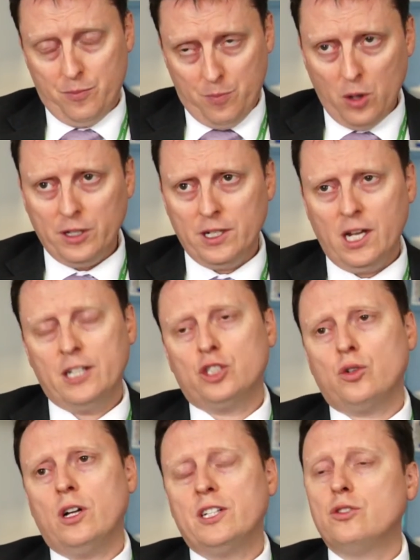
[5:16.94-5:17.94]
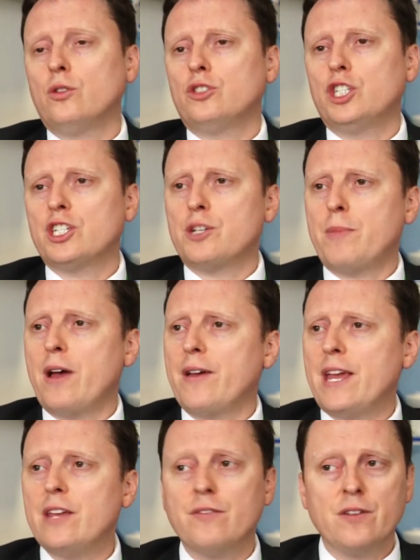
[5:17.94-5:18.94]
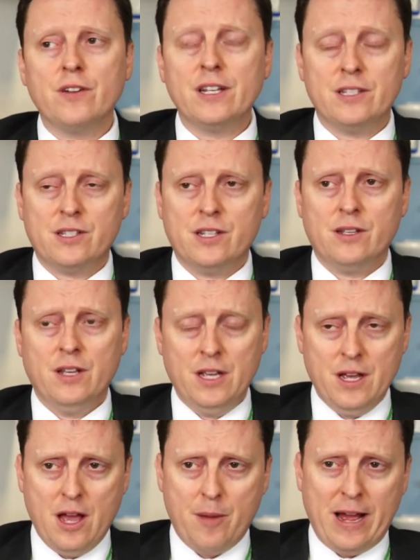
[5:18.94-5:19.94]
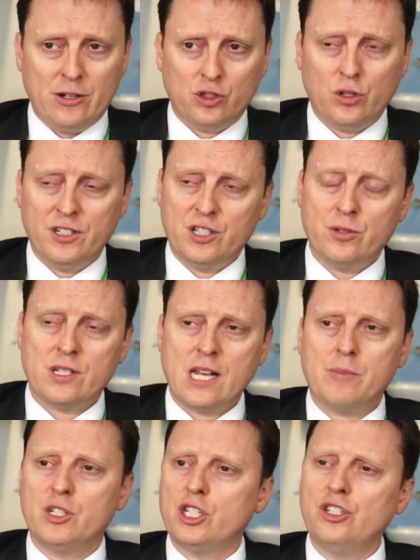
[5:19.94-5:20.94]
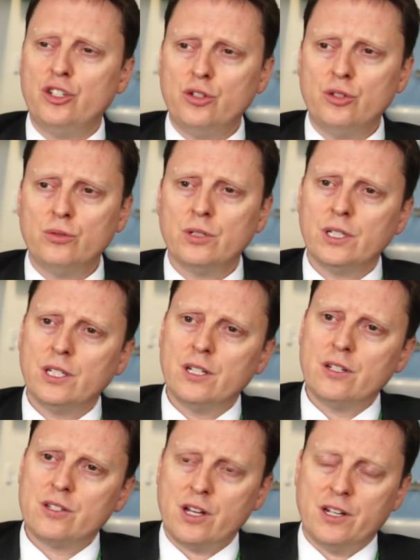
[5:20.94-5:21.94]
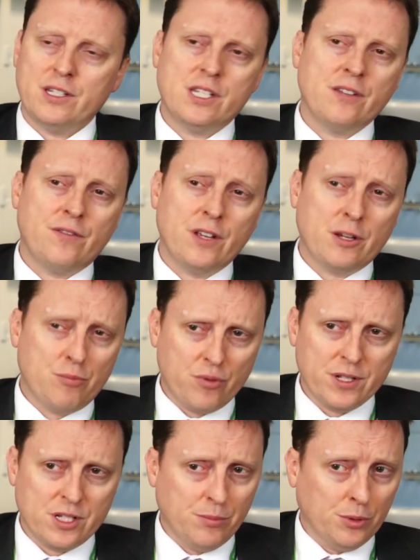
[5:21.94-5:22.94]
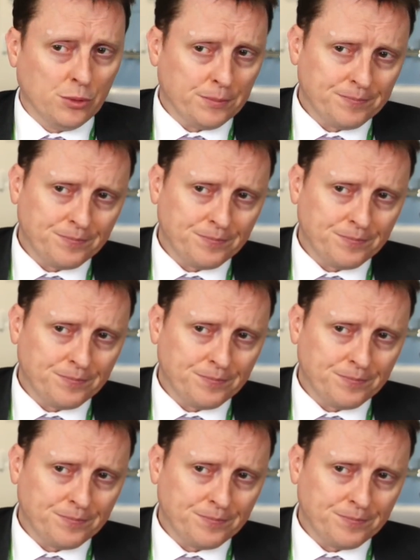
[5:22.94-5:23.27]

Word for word: Pollen Light Trial is not just about hay fever, but it's about trying to establish a new scientific principle.